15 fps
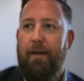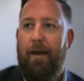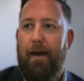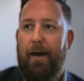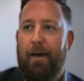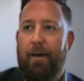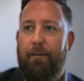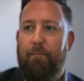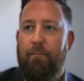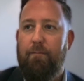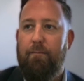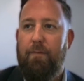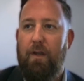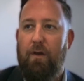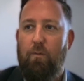
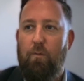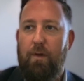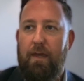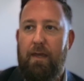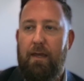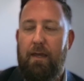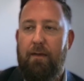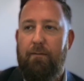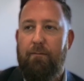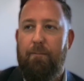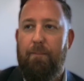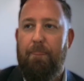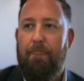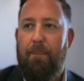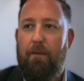We
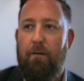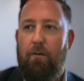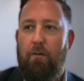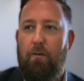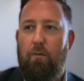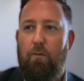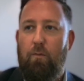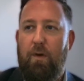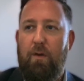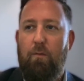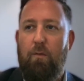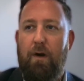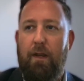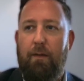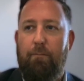
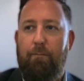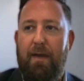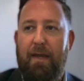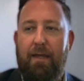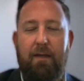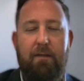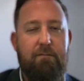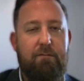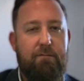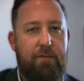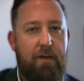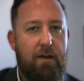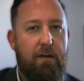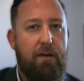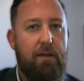want to make it
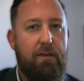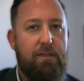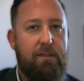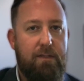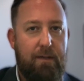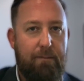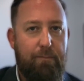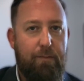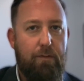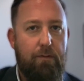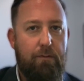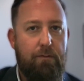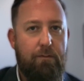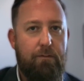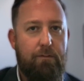very
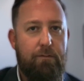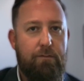simple